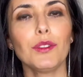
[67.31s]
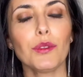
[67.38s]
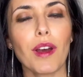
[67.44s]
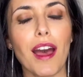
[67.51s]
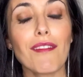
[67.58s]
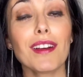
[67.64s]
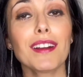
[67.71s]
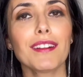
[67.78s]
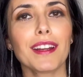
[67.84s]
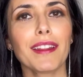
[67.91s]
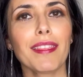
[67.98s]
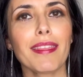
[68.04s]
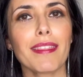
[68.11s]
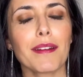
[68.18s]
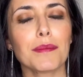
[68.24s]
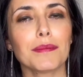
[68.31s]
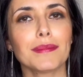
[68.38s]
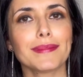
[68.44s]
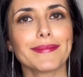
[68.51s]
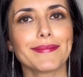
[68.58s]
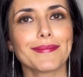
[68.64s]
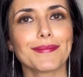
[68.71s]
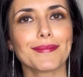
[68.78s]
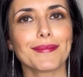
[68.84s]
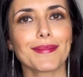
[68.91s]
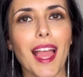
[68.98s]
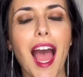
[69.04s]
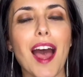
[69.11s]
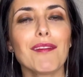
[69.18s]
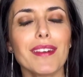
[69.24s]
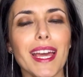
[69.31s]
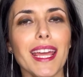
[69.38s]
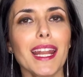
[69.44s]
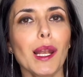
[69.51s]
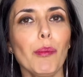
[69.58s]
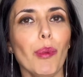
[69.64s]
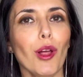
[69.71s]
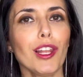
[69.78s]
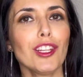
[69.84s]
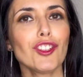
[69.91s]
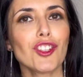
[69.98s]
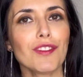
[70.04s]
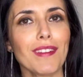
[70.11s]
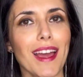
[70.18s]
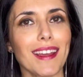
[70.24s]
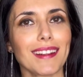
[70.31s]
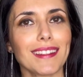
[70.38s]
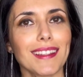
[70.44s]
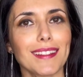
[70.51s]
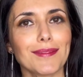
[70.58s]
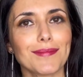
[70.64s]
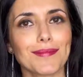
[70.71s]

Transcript: To have a green thumb. Avere il pollice verde.